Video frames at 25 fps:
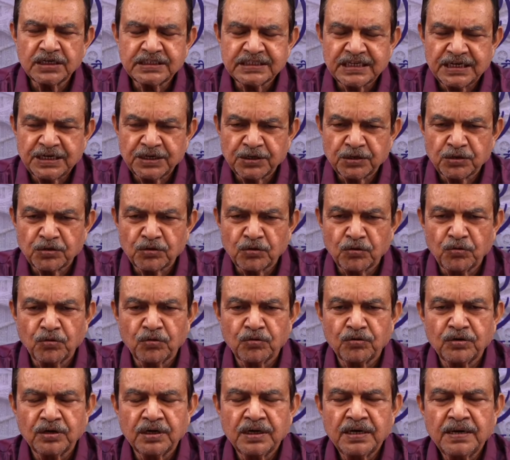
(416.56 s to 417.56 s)

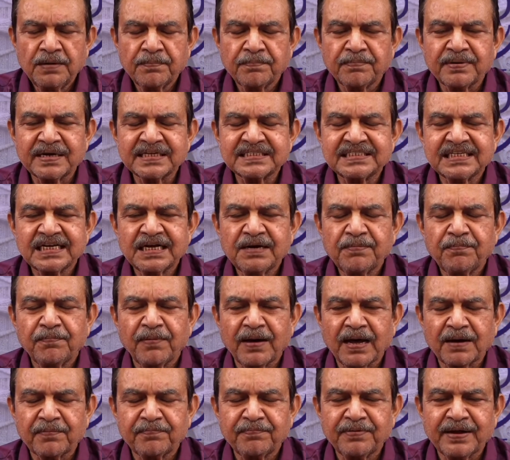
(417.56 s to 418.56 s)
include present
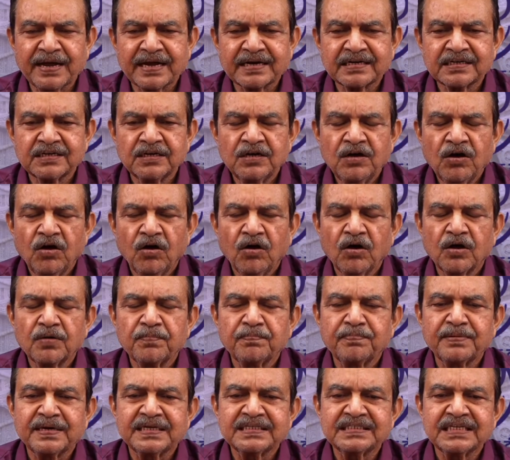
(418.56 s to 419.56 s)
perfect or
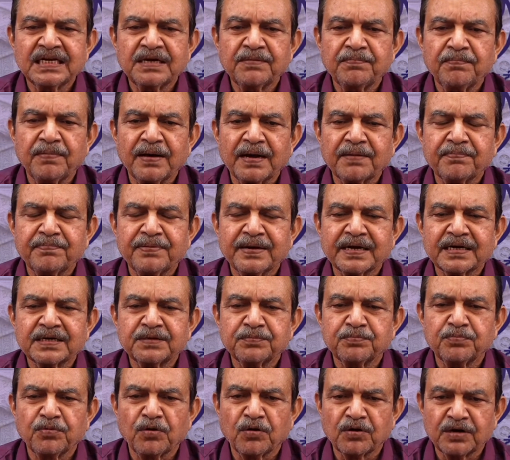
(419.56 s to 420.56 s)
present
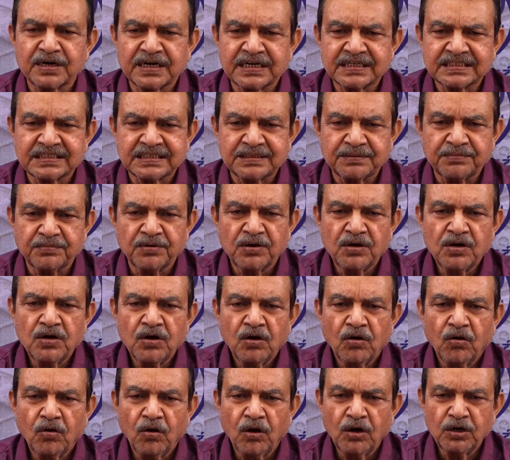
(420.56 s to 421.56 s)
perfect progressive,
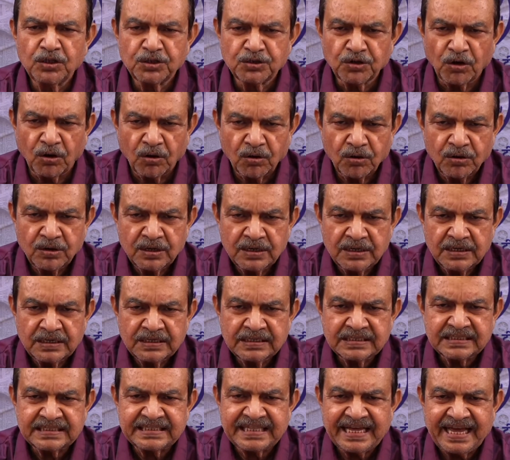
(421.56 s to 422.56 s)
although
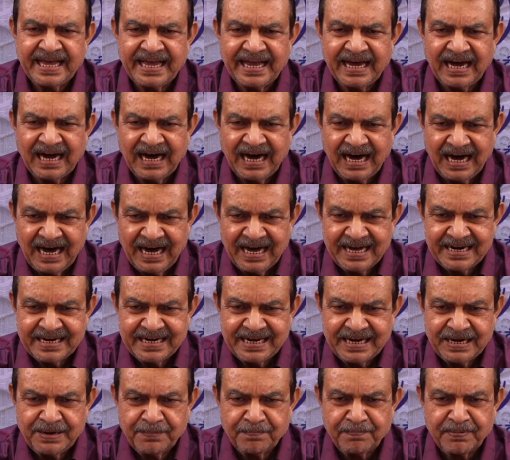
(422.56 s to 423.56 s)
they are
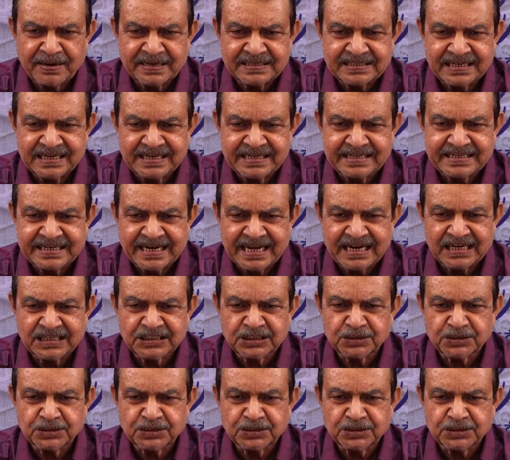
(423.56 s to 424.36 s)
in present tense